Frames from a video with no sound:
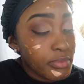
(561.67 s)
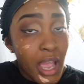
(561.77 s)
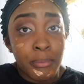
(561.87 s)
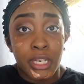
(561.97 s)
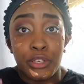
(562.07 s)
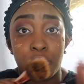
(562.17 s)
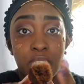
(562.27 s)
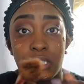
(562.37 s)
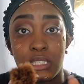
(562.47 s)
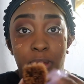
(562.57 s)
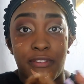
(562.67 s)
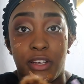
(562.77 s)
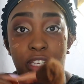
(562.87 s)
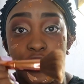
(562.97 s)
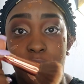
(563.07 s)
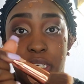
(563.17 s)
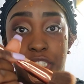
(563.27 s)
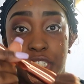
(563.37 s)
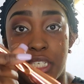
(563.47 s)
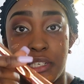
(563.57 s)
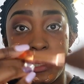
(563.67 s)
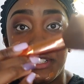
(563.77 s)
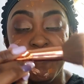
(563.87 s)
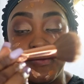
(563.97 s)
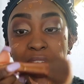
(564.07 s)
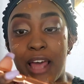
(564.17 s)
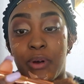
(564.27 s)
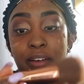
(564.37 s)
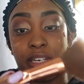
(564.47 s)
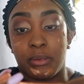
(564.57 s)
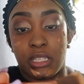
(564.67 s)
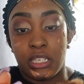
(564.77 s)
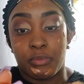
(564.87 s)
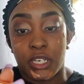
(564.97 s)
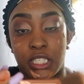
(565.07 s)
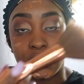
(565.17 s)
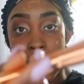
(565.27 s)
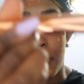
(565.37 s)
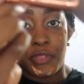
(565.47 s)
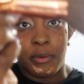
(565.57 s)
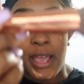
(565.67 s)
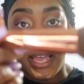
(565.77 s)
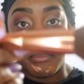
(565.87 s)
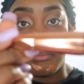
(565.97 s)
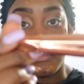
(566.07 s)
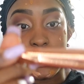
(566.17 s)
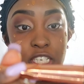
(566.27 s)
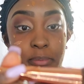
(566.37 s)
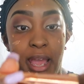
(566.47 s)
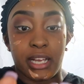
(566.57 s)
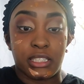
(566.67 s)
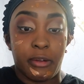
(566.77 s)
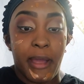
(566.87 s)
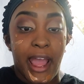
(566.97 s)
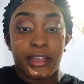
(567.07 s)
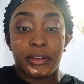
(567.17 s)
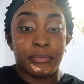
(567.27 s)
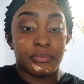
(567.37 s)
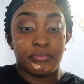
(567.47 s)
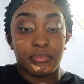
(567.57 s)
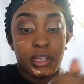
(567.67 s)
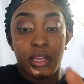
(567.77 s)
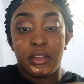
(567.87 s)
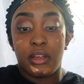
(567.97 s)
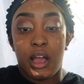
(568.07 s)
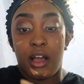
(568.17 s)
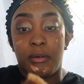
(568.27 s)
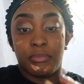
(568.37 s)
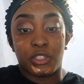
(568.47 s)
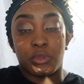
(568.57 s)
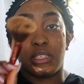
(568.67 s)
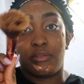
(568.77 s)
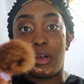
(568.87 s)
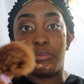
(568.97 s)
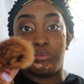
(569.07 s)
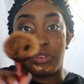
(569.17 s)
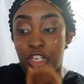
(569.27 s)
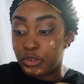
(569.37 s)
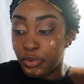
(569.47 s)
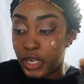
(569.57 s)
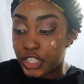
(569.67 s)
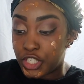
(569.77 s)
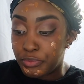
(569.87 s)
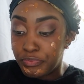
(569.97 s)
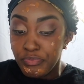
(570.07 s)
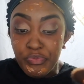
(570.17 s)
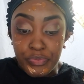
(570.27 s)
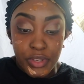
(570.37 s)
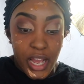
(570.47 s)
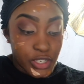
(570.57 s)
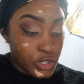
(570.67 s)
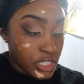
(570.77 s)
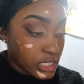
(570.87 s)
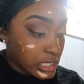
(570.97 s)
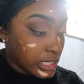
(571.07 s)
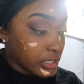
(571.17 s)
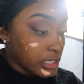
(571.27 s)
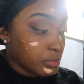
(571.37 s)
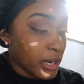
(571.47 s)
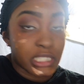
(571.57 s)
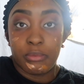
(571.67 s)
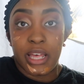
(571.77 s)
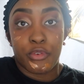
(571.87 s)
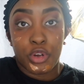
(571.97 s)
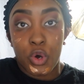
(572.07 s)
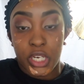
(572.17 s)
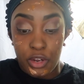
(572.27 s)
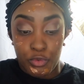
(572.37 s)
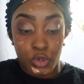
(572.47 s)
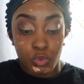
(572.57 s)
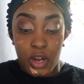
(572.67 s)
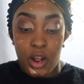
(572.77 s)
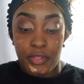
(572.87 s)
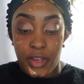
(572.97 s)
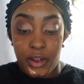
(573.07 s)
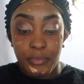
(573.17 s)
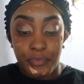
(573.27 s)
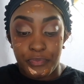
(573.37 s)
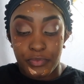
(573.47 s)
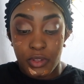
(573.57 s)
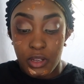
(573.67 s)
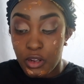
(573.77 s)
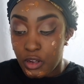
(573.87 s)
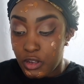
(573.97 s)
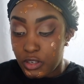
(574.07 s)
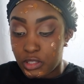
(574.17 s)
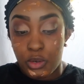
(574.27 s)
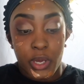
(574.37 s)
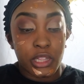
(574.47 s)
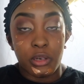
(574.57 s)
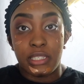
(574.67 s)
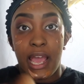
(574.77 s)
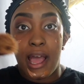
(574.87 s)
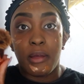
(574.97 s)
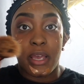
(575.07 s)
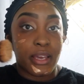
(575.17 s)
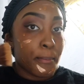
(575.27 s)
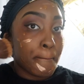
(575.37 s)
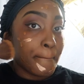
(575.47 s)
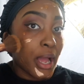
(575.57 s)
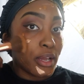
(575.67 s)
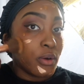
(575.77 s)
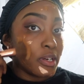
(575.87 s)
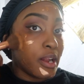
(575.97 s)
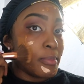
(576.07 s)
I'm gonna use this as my foundation brush. I don't have a name to these brushes. I bought them at TJ Maxx in a pack. This one said foundation brush. I usually just literally spray some of that coconut and rose water on there. Just a quick little dab, and I go in and I